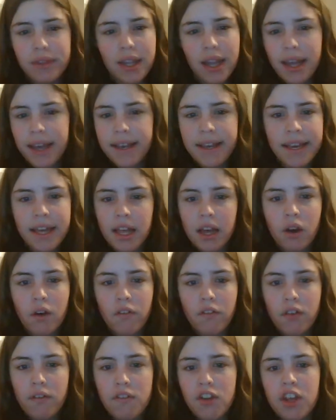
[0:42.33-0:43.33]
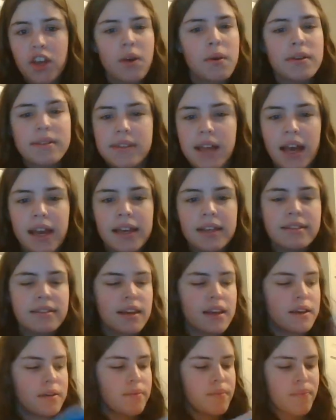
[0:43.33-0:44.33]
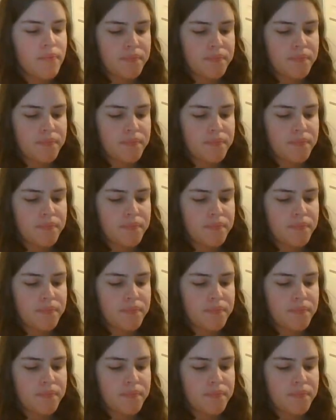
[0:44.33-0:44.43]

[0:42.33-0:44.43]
Like, click off the video, it's that easy.